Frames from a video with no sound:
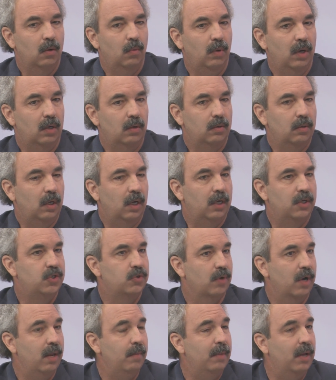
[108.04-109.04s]
Well, a
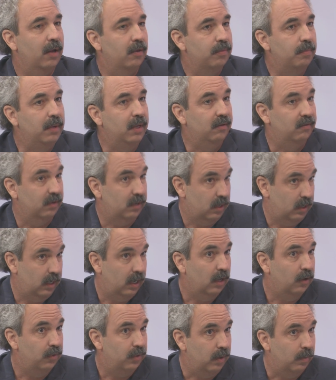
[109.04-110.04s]
dry mouth means an
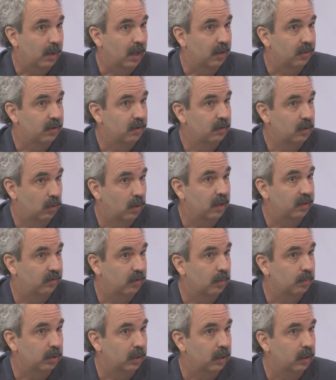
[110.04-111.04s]
unhealthy mouth, quite
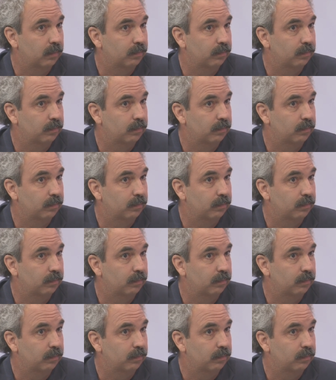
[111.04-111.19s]
simply.